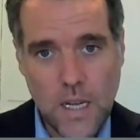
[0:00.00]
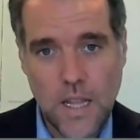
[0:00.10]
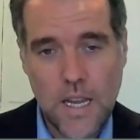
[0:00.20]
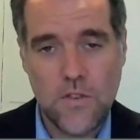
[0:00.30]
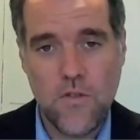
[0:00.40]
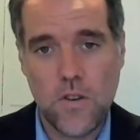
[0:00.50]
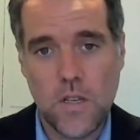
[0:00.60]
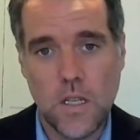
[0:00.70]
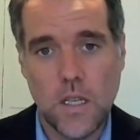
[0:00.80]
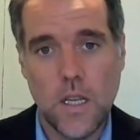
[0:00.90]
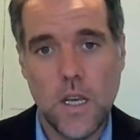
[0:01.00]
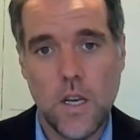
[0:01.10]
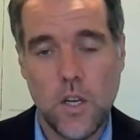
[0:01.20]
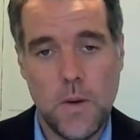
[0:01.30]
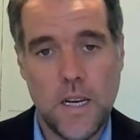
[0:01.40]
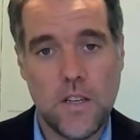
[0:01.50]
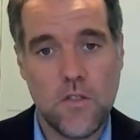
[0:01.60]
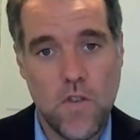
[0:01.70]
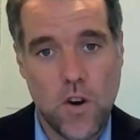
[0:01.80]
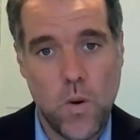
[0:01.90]
Later on, you may need
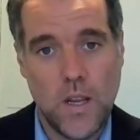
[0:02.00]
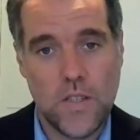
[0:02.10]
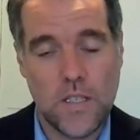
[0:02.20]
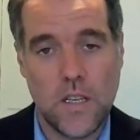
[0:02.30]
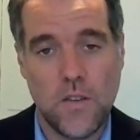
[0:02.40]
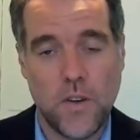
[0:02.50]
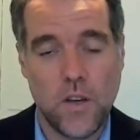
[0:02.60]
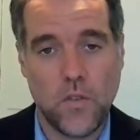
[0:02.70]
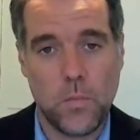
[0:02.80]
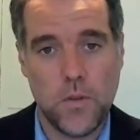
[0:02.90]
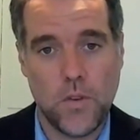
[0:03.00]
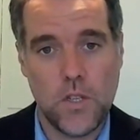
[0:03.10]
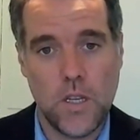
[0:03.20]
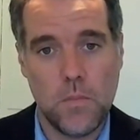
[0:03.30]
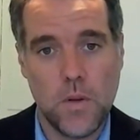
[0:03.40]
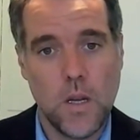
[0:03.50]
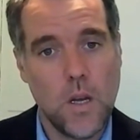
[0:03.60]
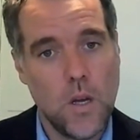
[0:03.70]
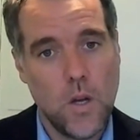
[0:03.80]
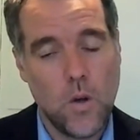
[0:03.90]
to request a certificate of sponsorship.
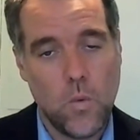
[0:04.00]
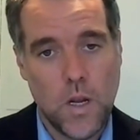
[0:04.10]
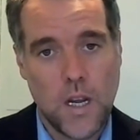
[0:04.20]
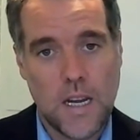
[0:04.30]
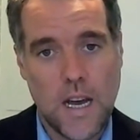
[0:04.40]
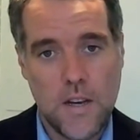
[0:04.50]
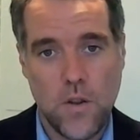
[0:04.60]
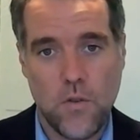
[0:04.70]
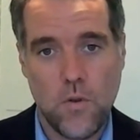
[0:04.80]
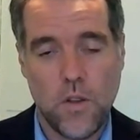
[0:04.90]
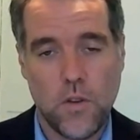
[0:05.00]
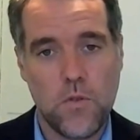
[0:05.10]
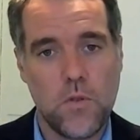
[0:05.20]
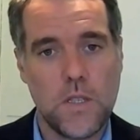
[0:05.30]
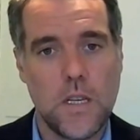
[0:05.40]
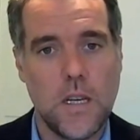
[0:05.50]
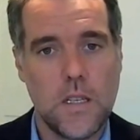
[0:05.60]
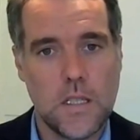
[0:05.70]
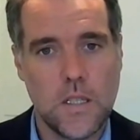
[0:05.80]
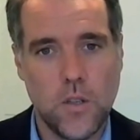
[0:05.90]
We can guide you through this
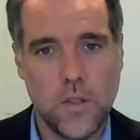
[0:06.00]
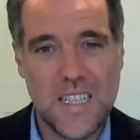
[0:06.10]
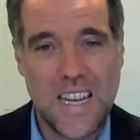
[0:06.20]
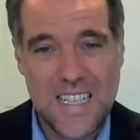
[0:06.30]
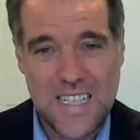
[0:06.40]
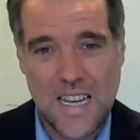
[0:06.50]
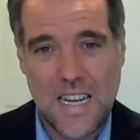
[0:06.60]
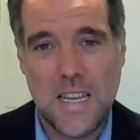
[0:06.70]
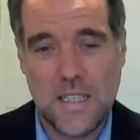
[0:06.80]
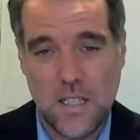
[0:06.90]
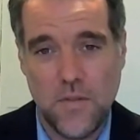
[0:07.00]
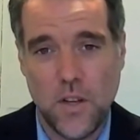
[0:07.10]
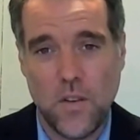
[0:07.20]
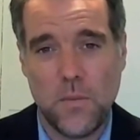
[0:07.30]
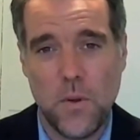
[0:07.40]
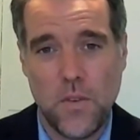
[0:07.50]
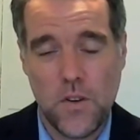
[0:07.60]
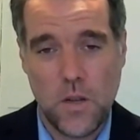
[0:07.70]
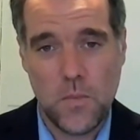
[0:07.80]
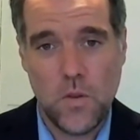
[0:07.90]
process. You'll need to assign that certificate of
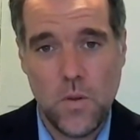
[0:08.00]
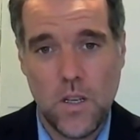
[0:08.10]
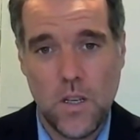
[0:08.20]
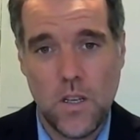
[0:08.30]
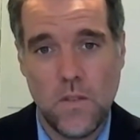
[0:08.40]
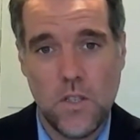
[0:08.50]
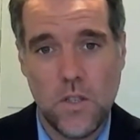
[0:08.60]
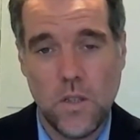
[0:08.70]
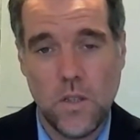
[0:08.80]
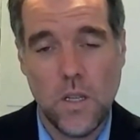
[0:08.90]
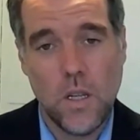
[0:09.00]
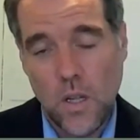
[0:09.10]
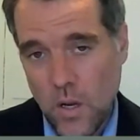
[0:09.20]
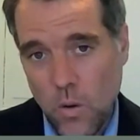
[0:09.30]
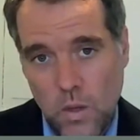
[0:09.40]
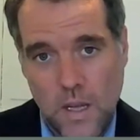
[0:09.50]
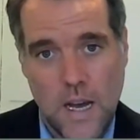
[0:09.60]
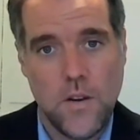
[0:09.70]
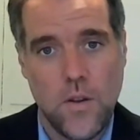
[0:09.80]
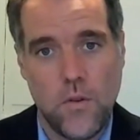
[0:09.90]
sponsorship to the individual. We'll
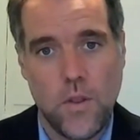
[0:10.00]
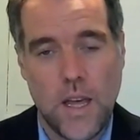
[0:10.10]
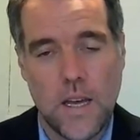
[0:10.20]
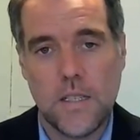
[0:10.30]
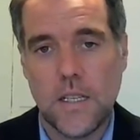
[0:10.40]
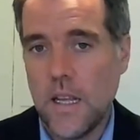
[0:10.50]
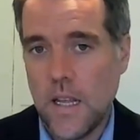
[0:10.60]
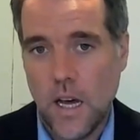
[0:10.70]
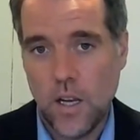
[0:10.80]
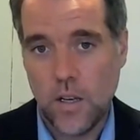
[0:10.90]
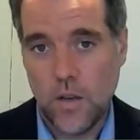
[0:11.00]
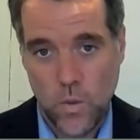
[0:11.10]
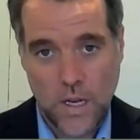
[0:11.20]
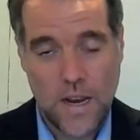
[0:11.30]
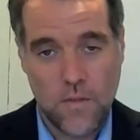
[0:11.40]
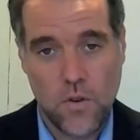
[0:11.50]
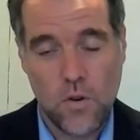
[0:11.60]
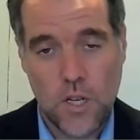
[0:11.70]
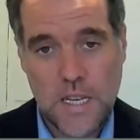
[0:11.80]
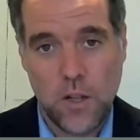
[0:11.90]
guide you through that. And we can, of
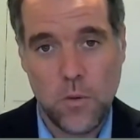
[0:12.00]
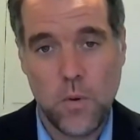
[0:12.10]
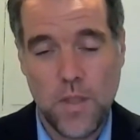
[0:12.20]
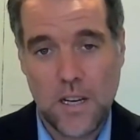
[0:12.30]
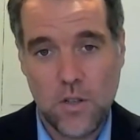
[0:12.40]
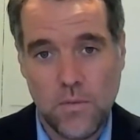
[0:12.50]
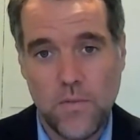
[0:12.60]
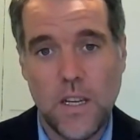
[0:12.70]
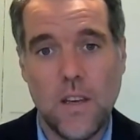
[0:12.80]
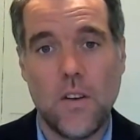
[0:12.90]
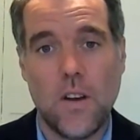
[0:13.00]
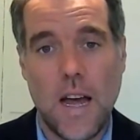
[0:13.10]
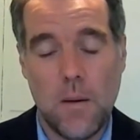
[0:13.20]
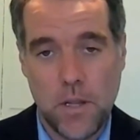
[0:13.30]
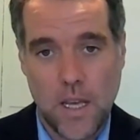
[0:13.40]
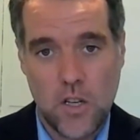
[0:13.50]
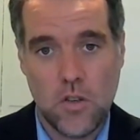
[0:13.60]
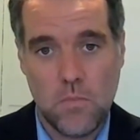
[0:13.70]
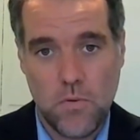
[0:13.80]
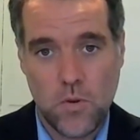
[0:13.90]
course, help with the actual visa
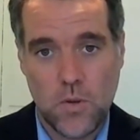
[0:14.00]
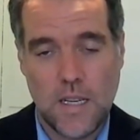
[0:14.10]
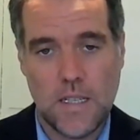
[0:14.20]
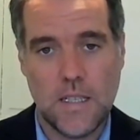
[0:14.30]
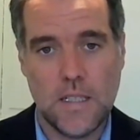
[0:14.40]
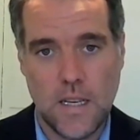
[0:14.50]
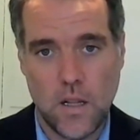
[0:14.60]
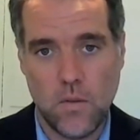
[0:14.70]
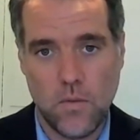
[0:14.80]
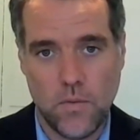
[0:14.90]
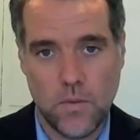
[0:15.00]
application process itself.